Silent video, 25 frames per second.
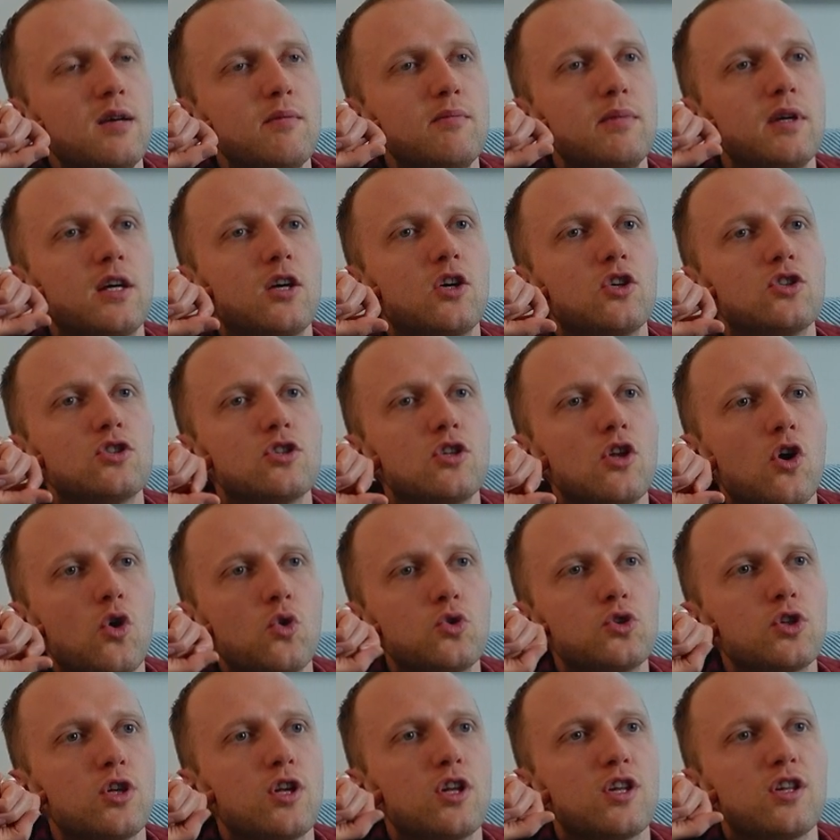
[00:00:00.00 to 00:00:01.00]
Because
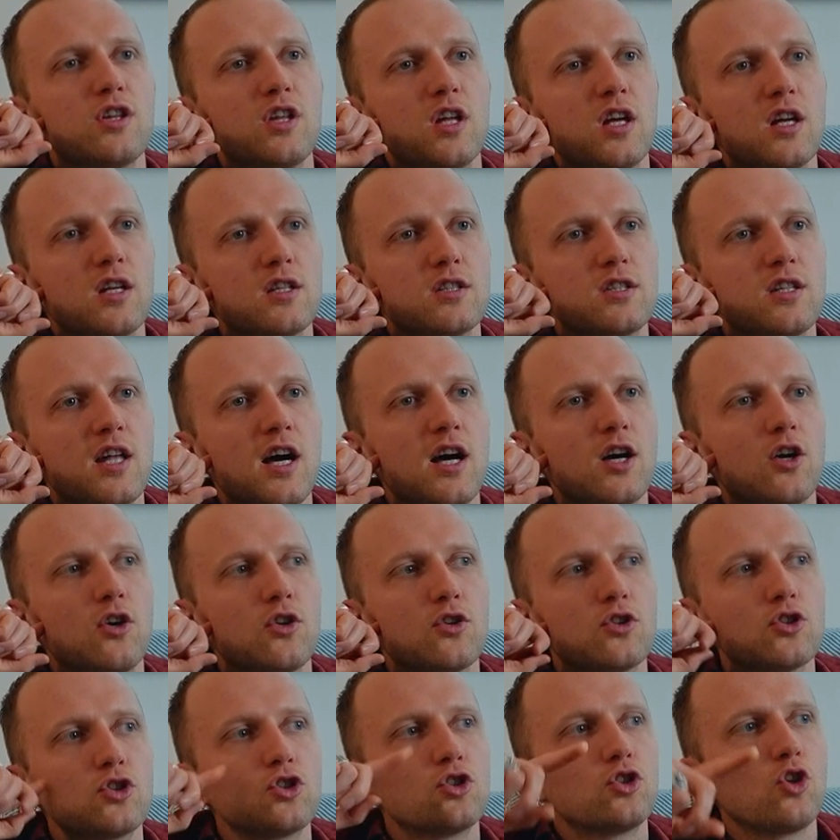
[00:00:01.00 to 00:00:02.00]
those are the things that are going
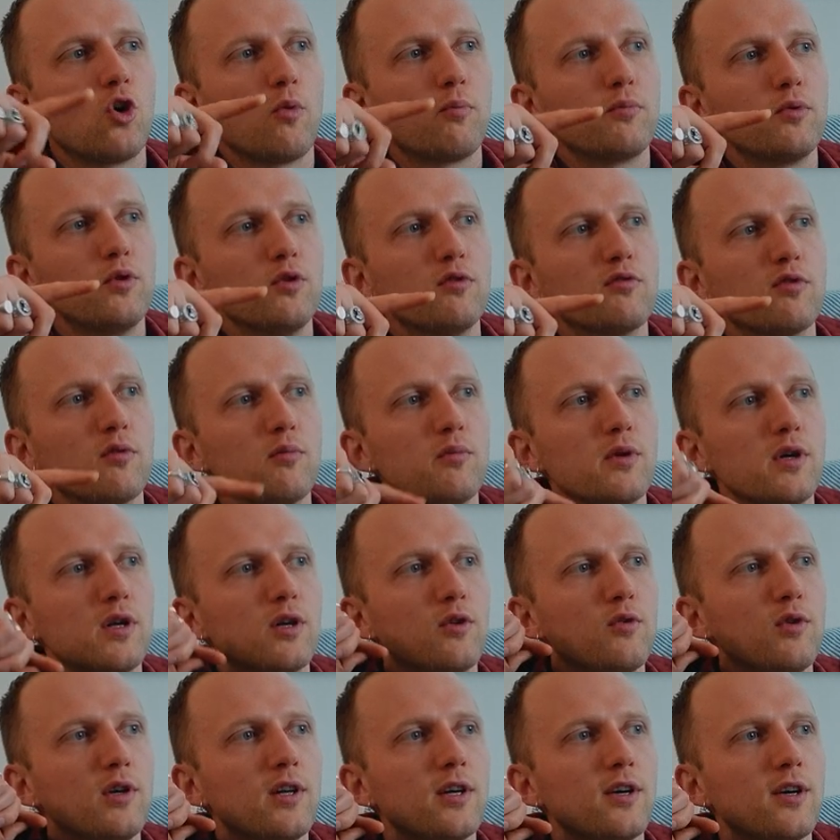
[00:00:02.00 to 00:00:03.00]
to stop you from being
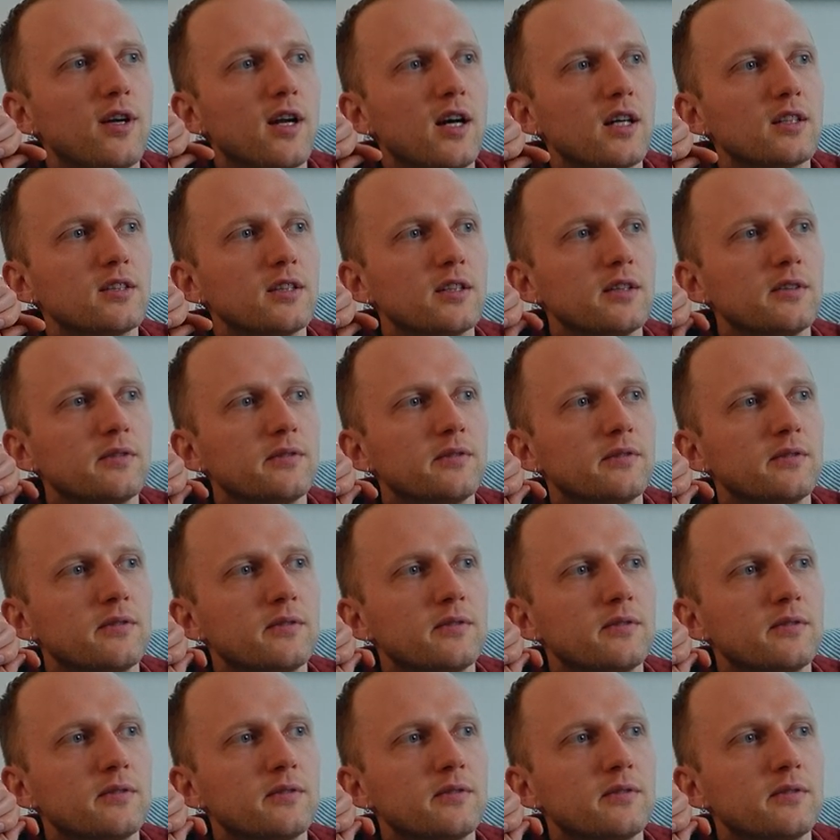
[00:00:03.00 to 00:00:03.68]
a really good actor.